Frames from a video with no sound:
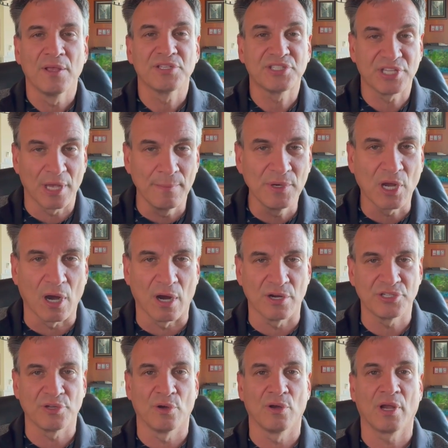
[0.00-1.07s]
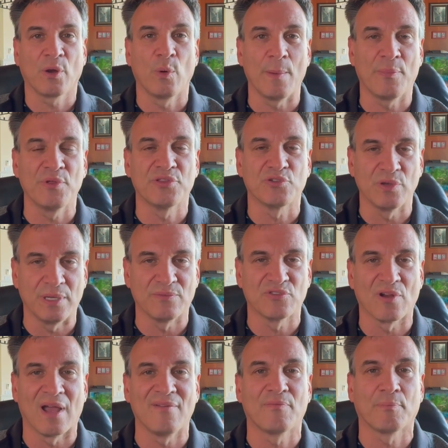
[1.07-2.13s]
some cars are equipped with Dream
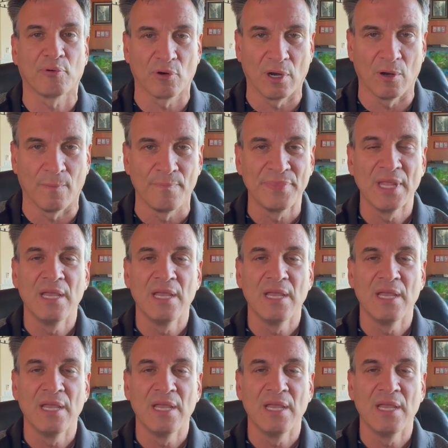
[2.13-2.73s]
Drive Pro.